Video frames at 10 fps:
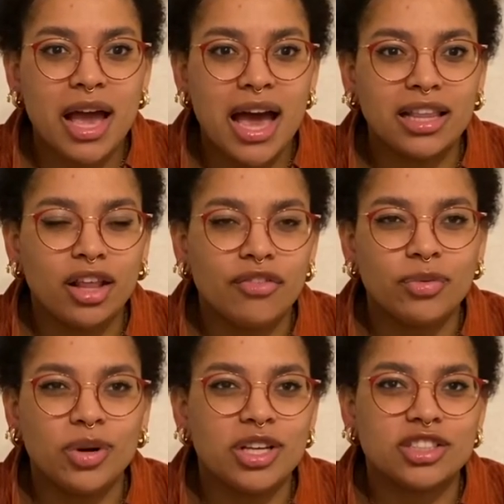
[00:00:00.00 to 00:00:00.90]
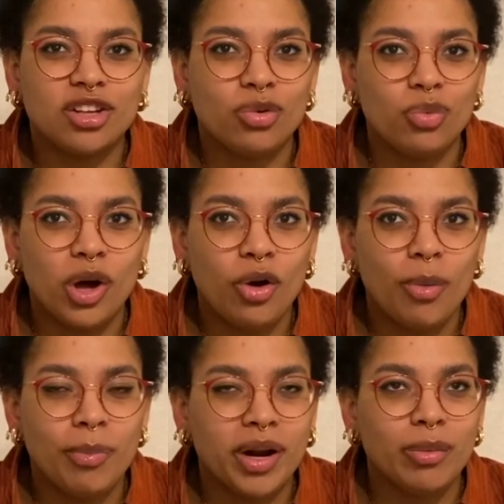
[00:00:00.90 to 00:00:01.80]
I love it when it's done well,
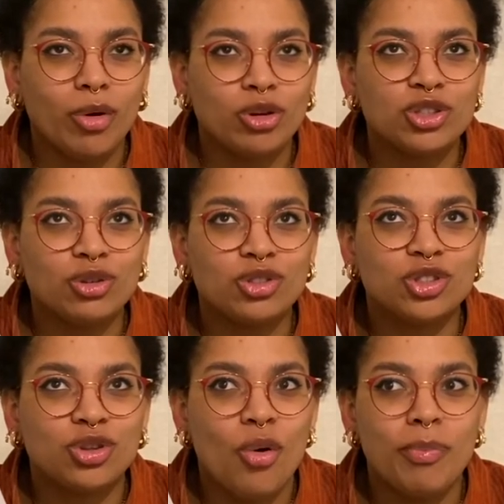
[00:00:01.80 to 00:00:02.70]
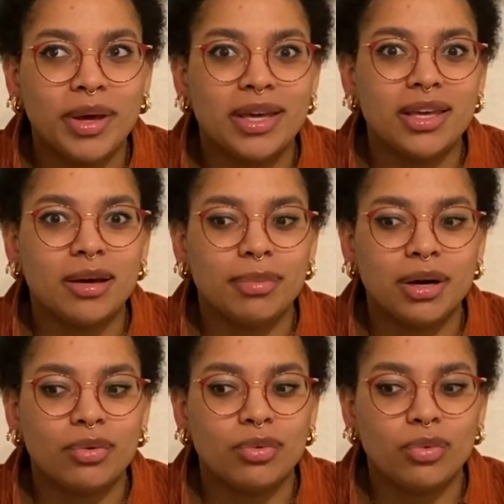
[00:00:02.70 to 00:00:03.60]
but I'm also so picky about